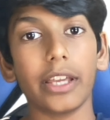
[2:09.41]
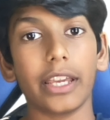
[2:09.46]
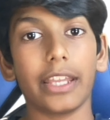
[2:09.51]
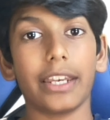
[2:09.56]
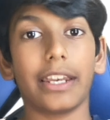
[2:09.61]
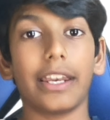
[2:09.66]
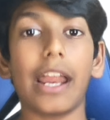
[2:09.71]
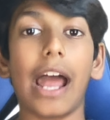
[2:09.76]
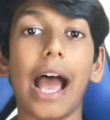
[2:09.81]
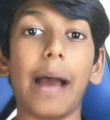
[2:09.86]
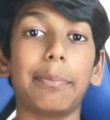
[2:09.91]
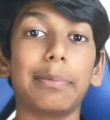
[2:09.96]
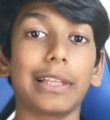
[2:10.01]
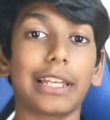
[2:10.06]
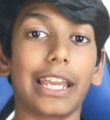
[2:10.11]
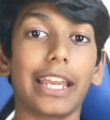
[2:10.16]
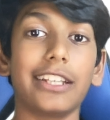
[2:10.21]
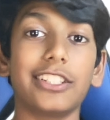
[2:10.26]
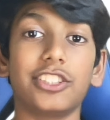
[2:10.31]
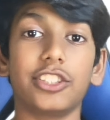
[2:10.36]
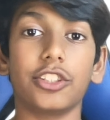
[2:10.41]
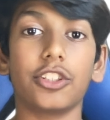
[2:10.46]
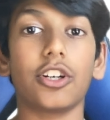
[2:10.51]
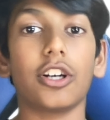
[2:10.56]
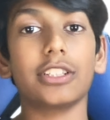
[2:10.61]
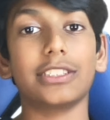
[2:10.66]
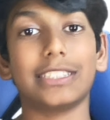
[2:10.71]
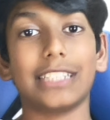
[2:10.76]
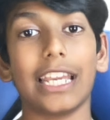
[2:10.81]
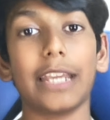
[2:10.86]
in an application
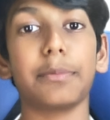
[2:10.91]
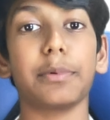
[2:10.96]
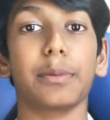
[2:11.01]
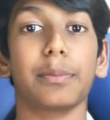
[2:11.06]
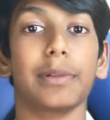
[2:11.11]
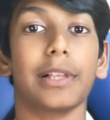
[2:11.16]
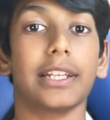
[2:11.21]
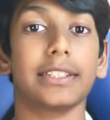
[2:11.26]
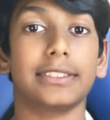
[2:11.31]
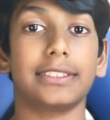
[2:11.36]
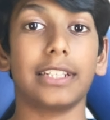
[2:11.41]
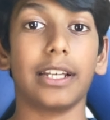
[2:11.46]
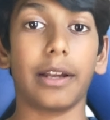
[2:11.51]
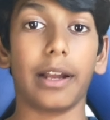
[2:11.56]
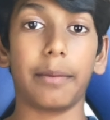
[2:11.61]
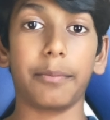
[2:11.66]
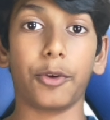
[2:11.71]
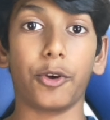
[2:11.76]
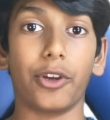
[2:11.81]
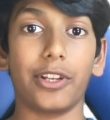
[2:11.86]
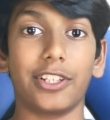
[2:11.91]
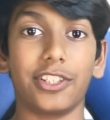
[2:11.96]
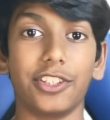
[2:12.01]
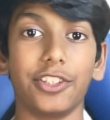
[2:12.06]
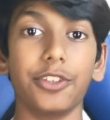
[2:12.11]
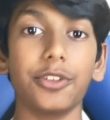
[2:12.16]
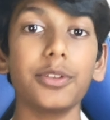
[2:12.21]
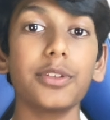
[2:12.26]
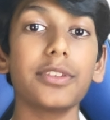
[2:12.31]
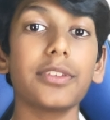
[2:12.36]
called Table Plus that I'm going to
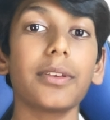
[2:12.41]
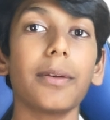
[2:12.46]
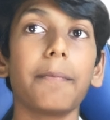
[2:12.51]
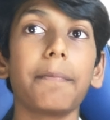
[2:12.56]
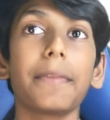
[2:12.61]
use.